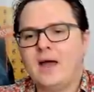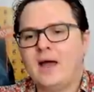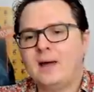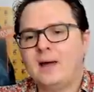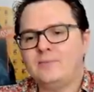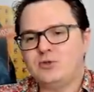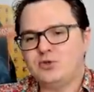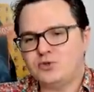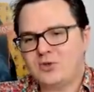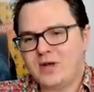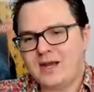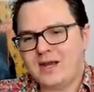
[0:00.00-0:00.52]

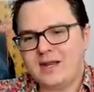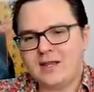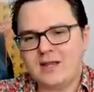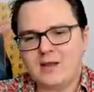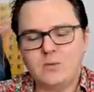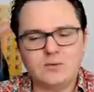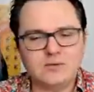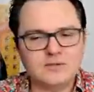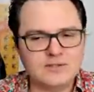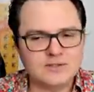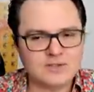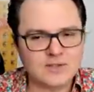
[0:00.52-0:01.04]
Trading
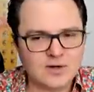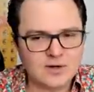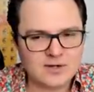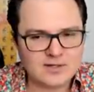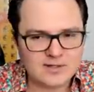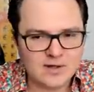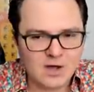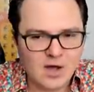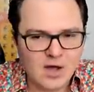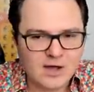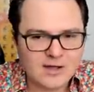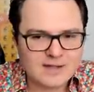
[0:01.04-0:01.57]
will start
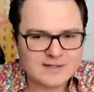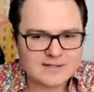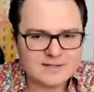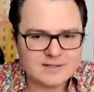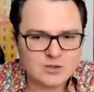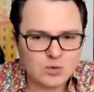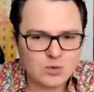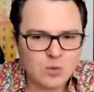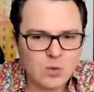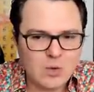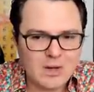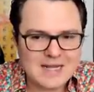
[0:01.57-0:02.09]
August
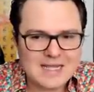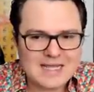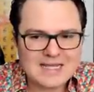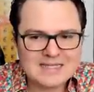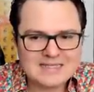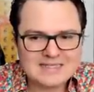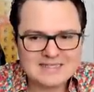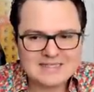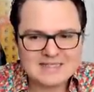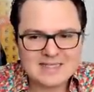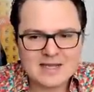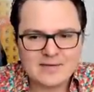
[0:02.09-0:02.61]

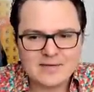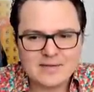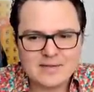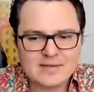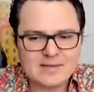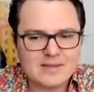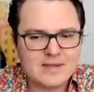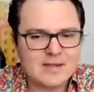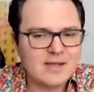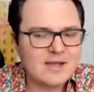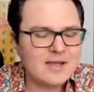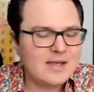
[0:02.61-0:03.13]
27th,
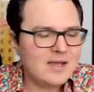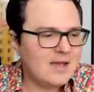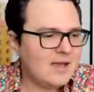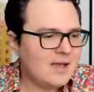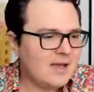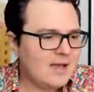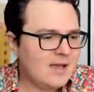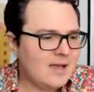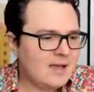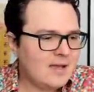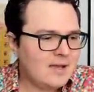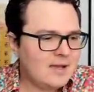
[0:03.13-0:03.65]

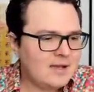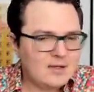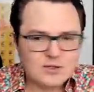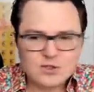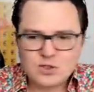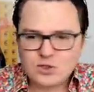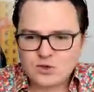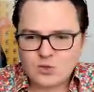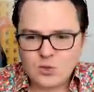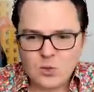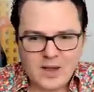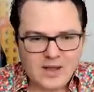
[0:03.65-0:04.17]

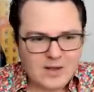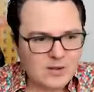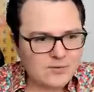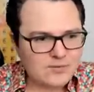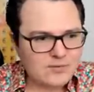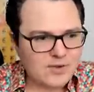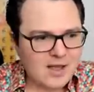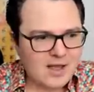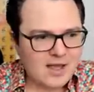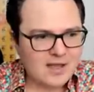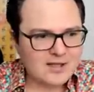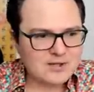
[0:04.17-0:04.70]

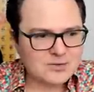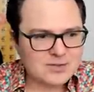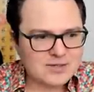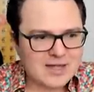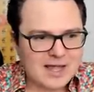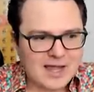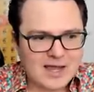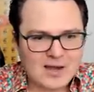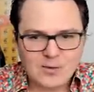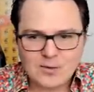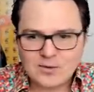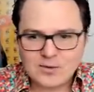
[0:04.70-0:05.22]
1200
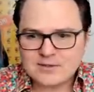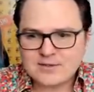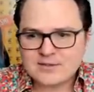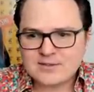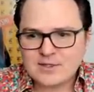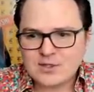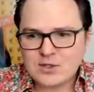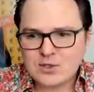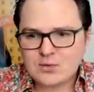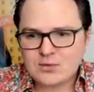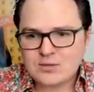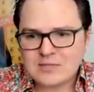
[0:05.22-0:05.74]
hours
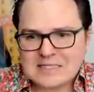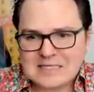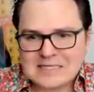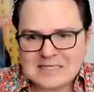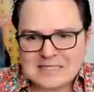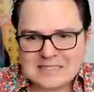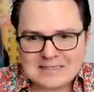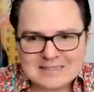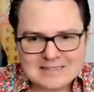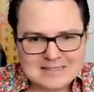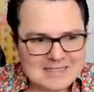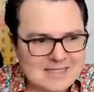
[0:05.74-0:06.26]

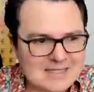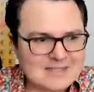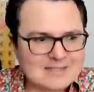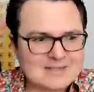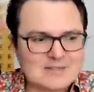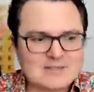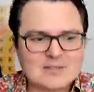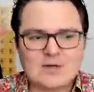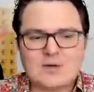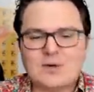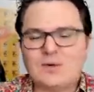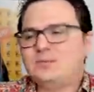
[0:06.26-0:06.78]
UTC.
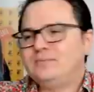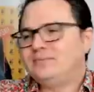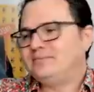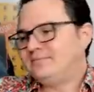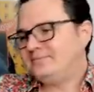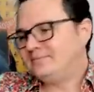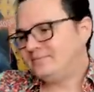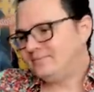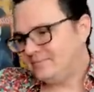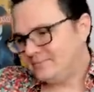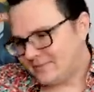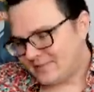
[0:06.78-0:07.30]
So
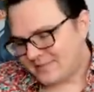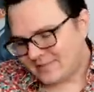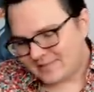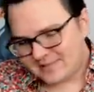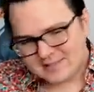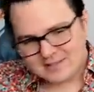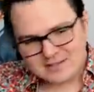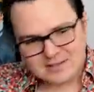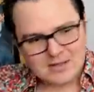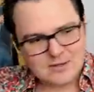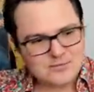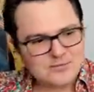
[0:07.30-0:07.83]

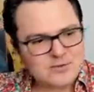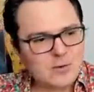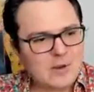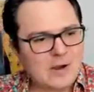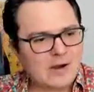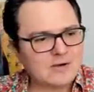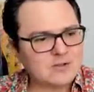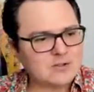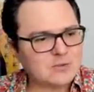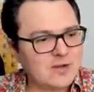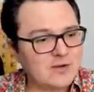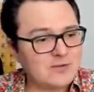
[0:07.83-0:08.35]
still a few
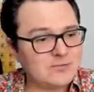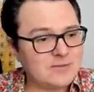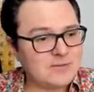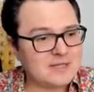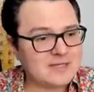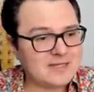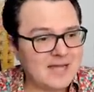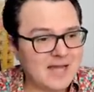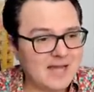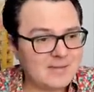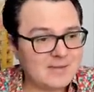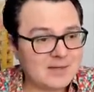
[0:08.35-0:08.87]
hours away from the
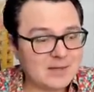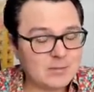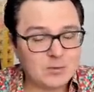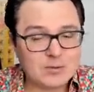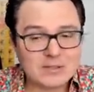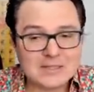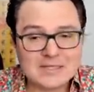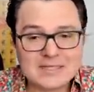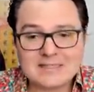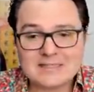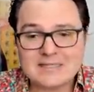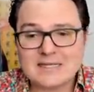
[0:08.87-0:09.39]
time that I'm
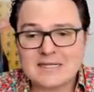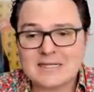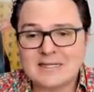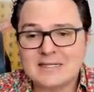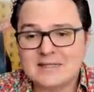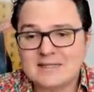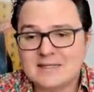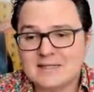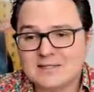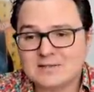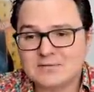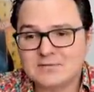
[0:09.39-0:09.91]
releasing
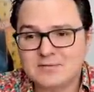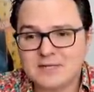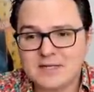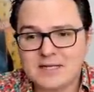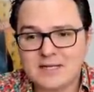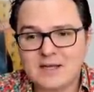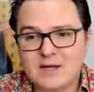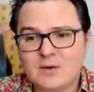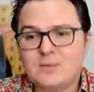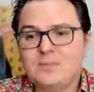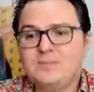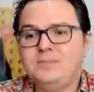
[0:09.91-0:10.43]
this
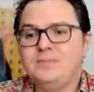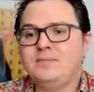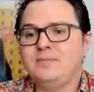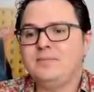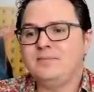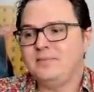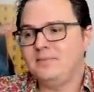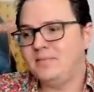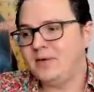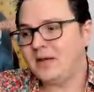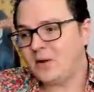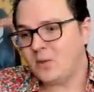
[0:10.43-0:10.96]
video,
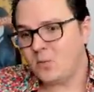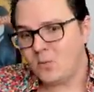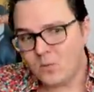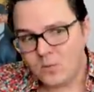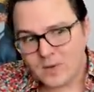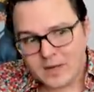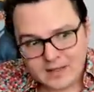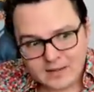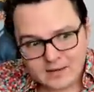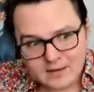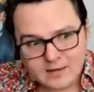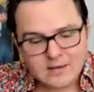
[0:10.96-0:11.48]
but it
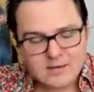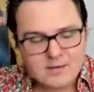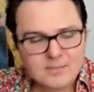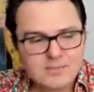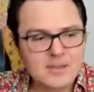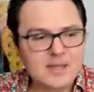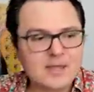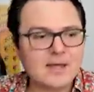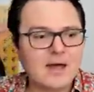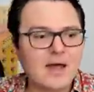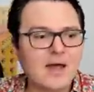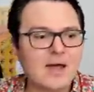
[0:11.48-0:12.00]
will be
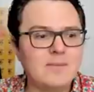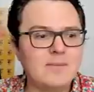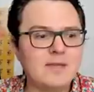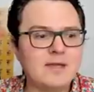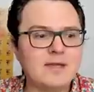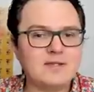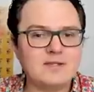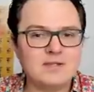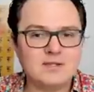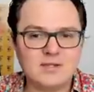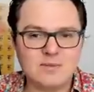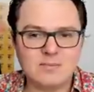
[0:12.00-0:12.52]
coming
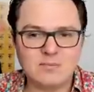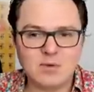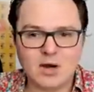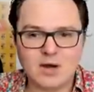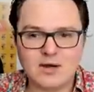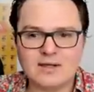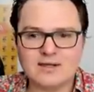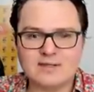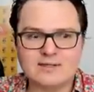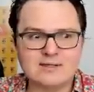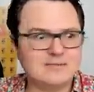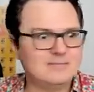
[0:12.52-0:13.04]
to the
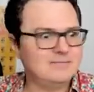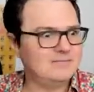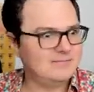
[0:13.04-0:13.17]
market